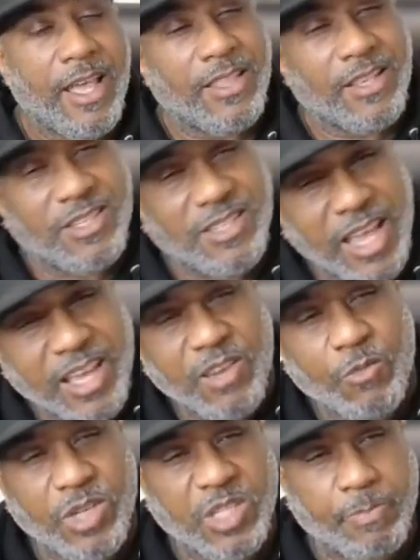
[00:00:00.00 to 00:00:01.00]
And the
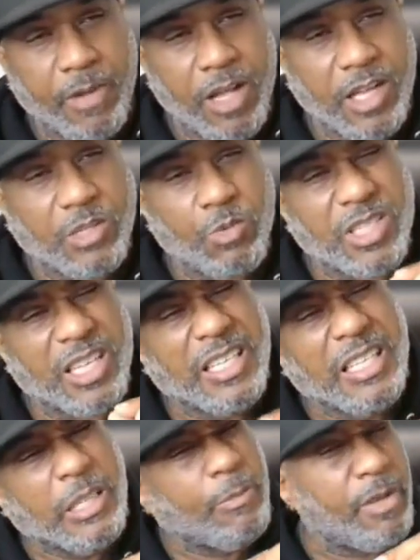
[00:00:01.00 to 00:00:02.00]
second response was a
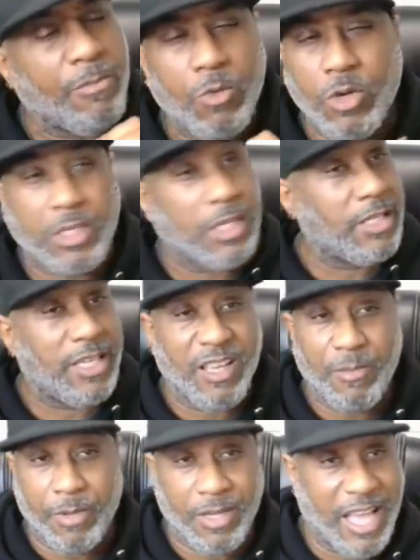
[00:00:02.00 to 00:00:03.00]
little bit more
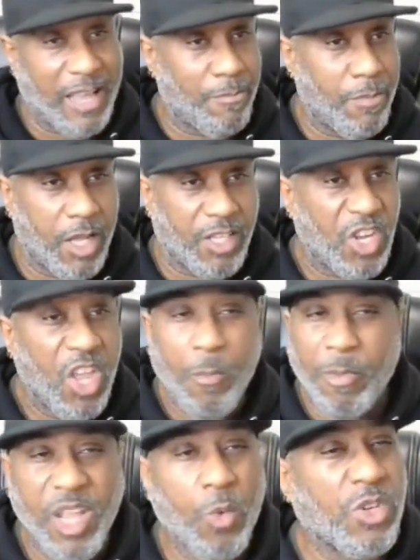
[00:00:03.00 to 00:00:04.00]
detailed, but not much.
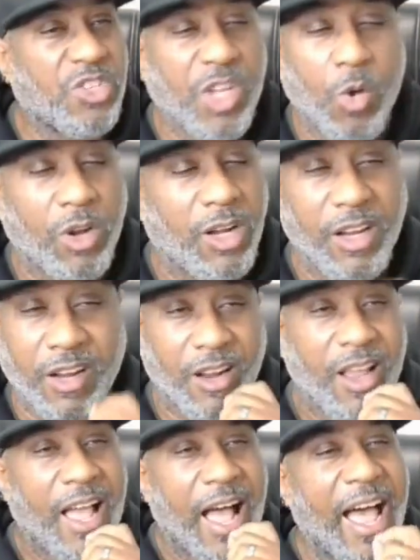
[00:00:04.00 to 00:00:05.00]
But it was so
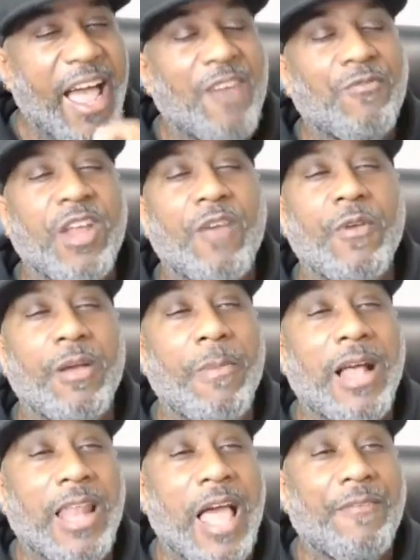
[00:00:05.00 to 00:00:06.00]
clear. I have never in
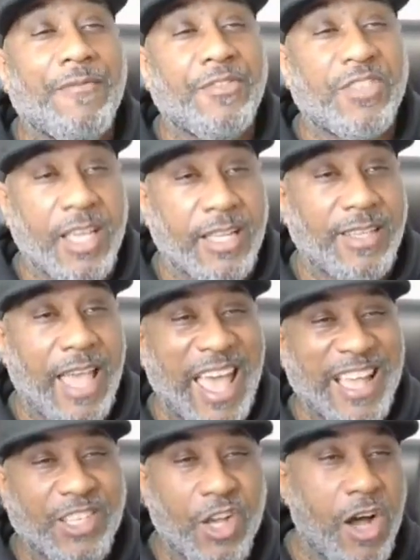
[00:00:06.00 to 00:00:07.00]
my life since
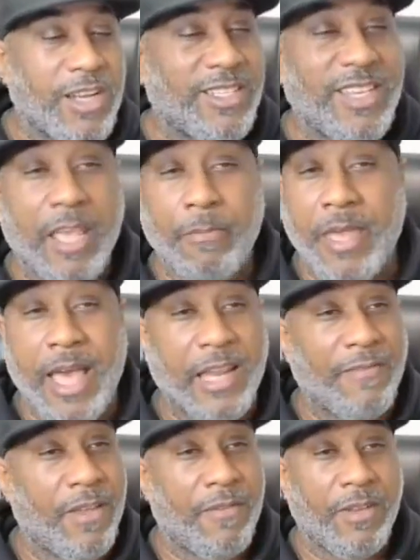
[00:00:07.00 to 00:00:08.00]
asked God to take me
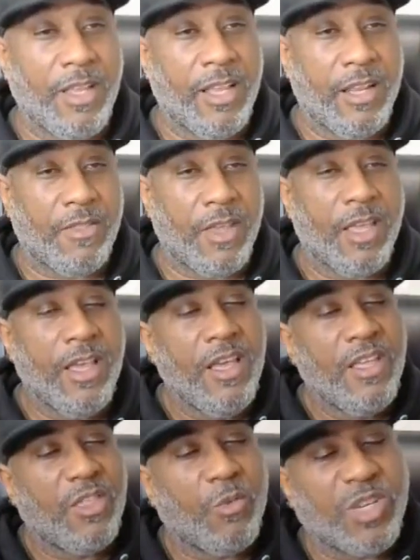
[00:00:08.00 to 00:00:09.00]
out of anything.
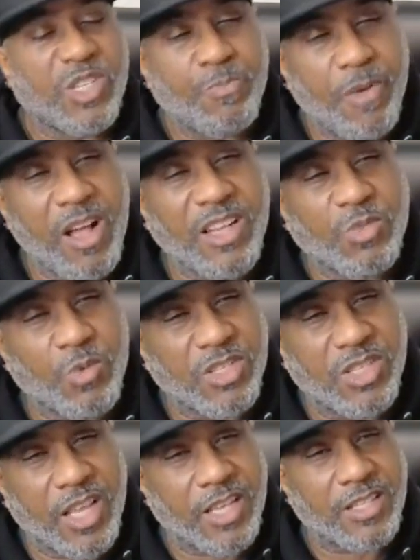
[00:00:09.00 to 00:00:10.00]
The response
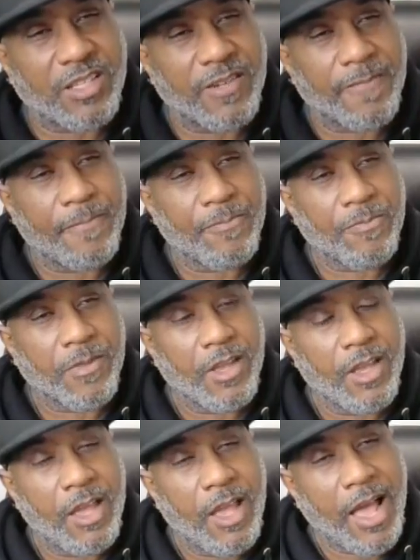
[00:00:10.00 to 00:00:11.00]
was this
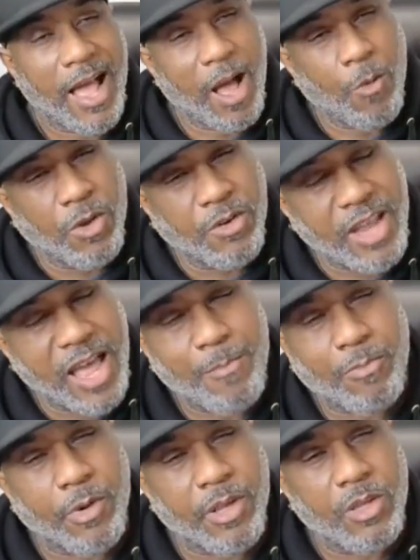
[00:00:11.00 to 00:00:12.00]
I will
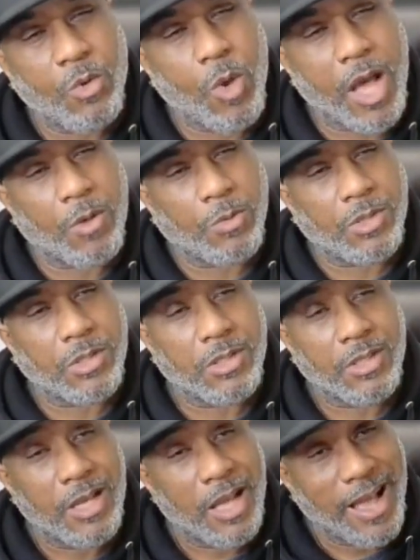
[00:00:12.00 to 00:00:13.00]
not bring you out.
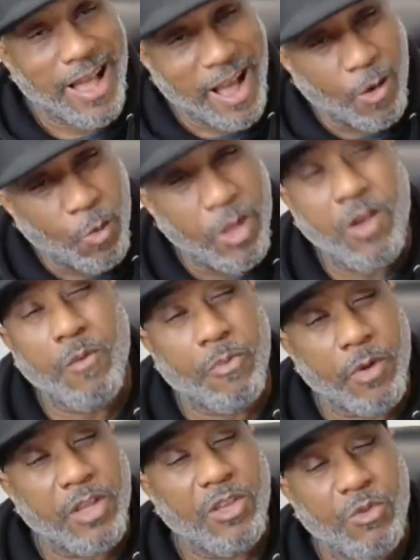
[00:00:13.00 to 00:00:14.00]
I will
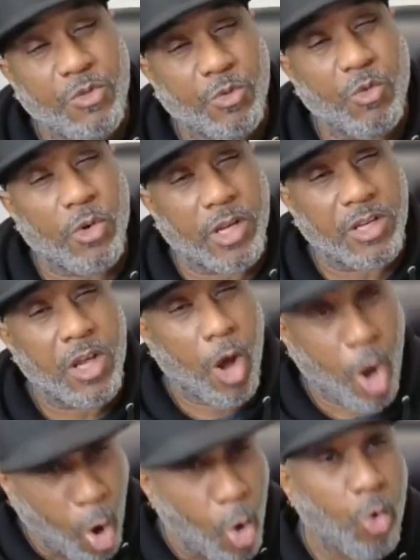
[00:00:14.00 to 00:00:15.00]
bring you through it
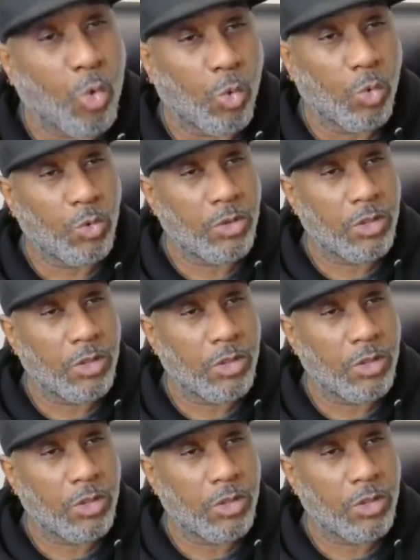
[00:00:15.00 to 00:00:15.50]
whole.